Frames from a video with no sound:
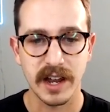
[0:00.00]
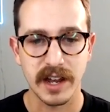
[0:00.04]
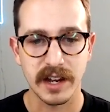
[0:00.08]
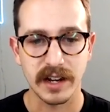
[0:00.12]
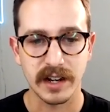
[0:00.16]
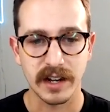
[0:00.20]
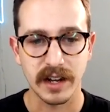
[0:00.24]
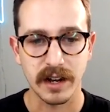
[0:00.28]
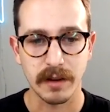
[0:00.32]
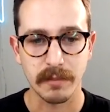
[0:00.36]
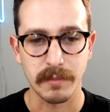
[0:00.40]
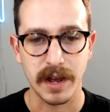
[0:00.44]

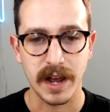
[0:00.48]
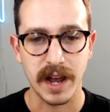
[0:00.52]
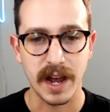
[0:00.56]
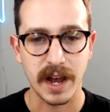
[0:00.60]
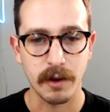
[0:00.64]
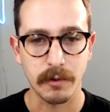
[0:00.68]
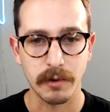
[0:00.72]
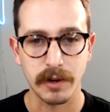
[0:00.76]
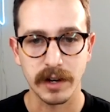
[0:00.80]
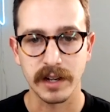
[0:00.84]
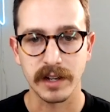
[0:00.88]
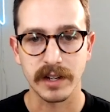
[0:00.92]
and
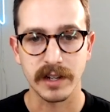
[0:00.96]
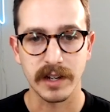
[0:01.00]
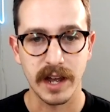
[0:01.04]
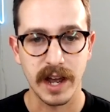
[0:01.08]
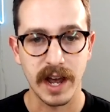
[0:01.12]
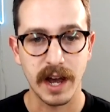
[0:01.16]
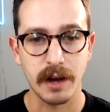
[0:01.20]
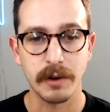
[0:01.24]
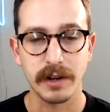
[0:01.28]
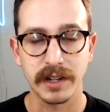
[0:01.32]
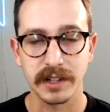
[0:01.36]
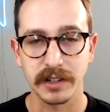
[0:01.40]
how
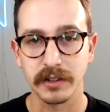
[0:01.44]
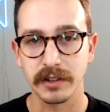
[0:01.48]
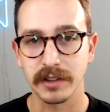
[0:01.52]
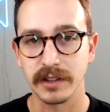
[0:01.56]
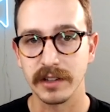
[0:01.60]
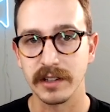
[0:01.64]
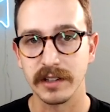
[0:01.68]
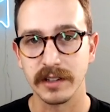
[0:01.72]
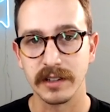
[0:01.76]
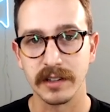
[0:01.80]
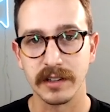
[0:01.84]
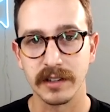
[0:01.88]
I got
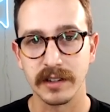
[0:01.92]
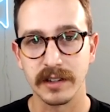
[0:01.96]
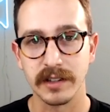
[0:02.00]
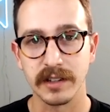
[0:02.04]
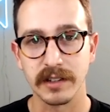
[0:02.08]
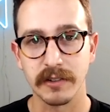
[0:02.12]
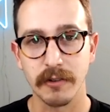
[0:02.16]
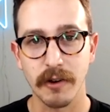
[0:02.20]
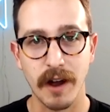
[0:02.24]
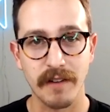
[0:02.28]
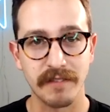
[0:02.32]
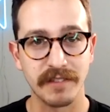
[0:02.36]
the
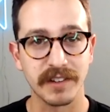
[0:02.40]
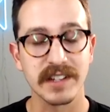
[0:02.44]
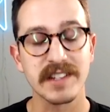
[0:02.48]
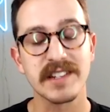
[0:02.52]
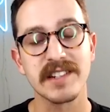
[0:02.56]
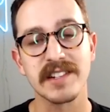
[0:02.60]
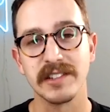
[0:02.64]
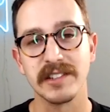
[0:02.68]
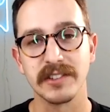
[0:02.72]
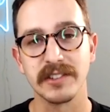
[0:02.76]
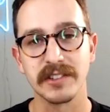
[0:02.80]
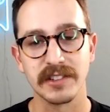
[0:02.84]
graphics
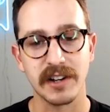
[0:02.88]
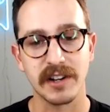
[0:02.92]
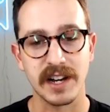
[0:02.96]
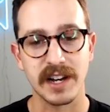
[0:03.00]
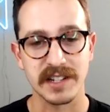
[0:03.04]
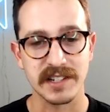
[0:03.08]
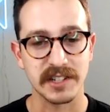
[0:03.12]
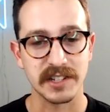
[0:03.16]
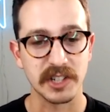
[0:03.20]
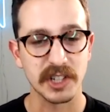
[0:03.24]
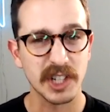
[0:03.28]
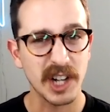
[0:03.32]
to look
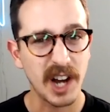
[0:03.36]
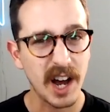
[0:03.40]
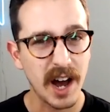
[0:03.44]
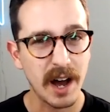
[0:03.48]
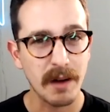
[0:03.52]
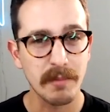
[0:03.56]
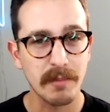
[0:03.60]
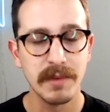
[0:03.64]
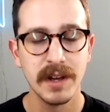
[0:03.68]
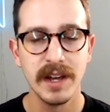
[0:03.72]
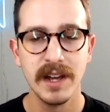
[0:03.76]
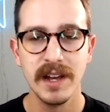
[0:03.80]
nice and
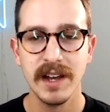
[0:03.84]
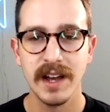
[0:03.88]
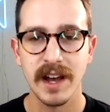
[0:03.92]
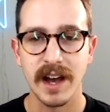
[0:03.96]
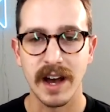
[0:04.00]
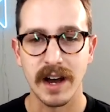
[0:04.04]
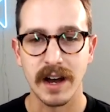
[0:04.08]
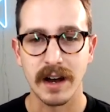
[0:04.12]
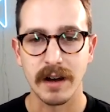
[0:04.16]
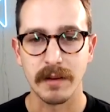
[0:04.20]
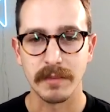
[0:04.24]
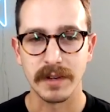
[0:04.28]
sharp,
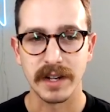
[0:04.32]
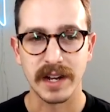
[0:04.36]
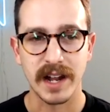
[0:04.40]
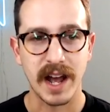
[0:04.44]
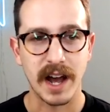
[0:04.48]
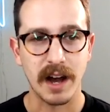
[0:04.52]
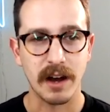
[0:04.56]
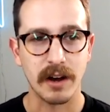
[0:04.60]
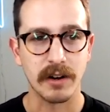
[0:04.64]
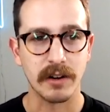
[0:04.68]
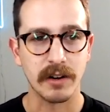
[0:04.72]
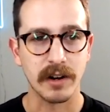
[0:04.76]
and
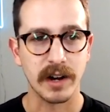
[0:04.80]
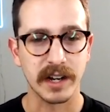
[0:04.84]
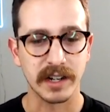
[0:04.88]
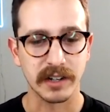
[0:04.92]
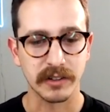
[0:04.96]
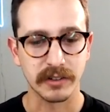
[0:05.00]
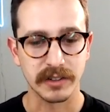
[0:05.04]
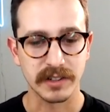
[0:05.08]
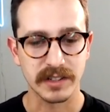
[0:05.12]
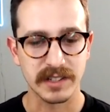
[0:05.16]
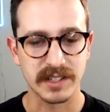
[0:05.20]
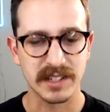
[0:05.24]
how I
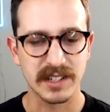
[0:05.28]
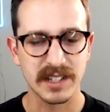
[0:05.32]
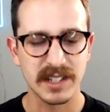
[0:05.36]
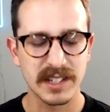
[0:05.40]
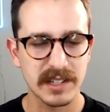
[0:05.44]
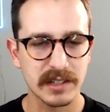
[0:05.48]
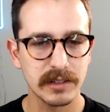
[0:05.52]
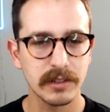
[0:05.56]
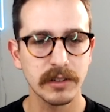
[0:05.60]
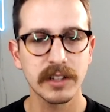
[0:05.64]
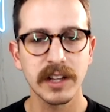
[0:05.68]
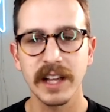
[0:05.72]
got it to
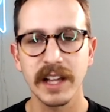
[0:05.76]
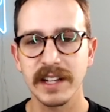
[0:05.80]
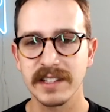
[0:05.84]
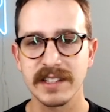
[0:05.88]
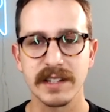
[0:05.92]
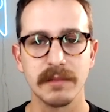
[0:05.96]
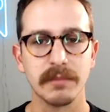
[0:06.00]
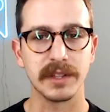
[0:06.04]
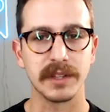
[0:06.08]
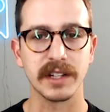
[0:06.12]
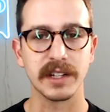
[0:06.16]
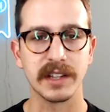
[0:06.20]
just look like
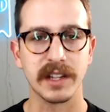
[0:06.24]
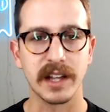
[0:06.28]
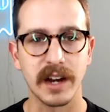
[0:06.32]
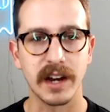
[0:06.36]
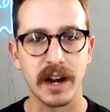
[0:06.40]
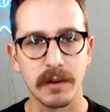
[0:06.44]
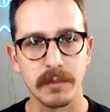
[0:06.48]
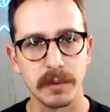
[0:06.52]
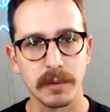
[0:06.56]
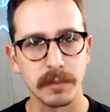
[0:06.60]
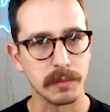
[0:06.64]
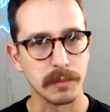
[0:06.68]
something that
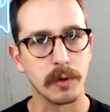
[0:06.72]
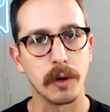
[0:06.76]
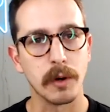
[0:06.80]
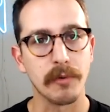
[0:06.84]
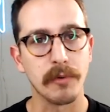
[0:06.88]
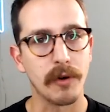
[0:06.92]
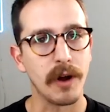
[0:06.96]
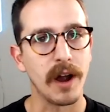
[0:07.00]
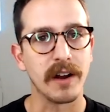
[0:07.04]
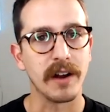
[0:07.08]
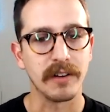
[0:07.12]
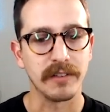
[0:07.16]
I'm a bit more
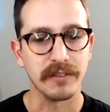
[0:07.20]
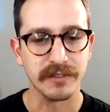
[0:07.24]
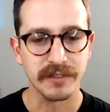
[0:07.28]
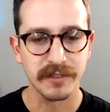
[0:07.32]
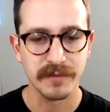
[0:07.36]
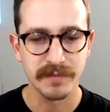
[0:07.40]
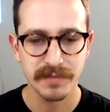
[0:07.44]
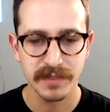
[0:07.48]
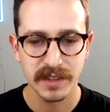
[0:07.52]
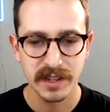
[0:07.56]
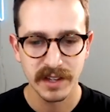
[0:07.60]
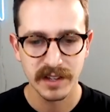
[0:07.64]
proud of.
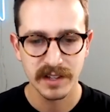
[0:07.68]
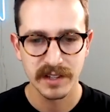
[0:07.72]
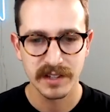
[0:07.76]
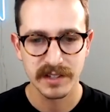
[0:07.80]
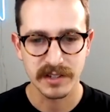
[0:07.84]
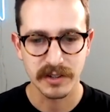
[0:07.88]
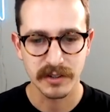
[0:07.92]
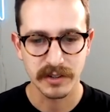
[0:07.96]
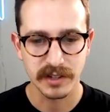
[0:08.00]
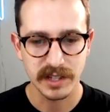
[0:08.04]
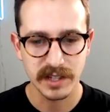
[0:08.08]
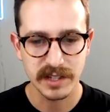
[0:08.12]

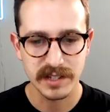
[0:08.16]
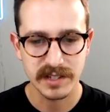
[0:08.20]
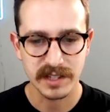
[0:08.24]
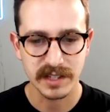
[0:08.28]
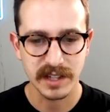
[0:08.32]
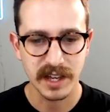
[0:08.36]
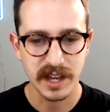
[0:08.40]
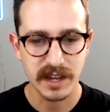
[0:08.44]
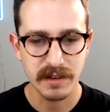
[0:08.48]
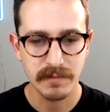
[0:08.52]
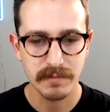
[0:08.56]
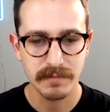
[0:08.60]
So here's the
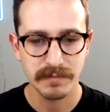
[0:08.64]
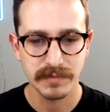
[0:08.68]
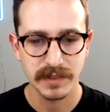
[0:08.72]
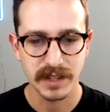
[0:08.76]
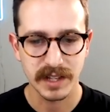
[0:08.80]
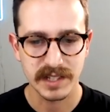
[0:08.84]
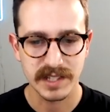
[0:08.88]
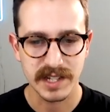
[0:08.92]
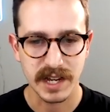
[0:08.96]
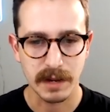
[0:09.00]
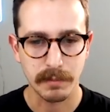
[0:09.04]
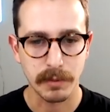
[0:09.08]
game.
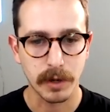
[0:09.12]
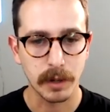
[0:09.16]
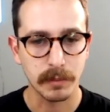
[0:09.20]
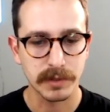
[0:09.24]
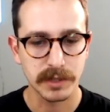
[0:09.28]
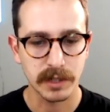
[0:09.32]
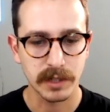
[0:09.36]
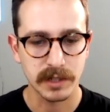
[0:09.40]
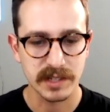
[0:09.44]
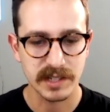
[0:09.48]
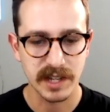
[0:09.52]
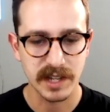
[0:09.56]
It's our Pop
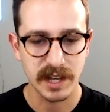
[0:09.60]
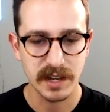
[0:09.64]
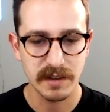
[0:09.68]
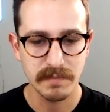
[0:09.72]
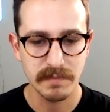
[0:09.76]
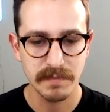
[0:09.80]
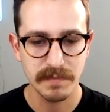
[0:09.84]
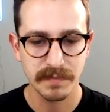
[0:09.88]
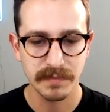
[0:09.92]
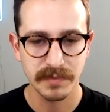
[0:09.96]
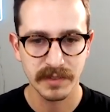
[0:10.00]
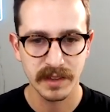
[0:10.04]
Shots
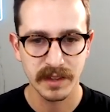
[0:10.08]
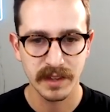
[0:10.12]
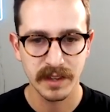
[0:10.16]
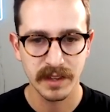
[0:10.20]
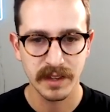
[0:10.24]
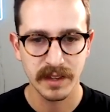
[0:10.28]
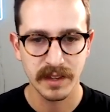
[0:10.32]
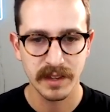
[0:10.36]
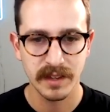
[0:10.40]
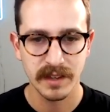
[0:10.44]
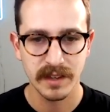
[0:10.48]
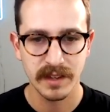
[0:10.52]
game.
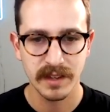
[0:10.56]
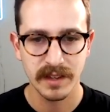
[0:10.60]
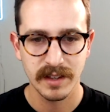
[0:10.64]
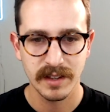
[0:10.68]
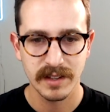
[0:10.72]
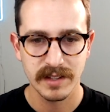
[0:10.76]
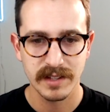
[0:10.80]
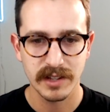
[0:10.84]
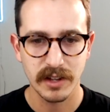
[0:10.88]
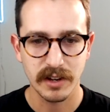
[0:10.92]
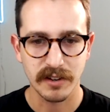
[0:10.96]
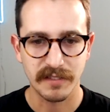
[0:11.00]
A
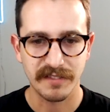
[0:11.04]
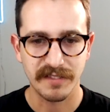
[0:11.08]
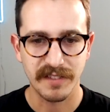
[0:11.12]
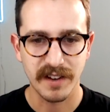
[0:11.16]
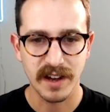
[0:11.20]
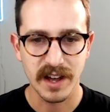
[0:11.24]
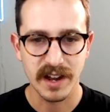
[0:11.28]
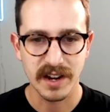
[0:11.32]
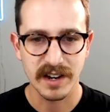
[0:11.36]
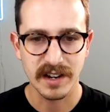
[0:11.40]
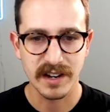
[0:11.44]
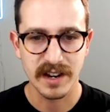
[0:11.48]
lot of
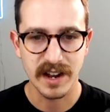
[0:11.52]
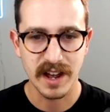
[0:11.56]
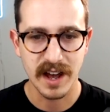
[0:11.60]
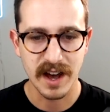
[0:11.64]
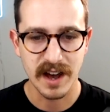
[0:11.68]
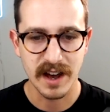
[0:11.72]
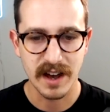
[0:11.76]
fun.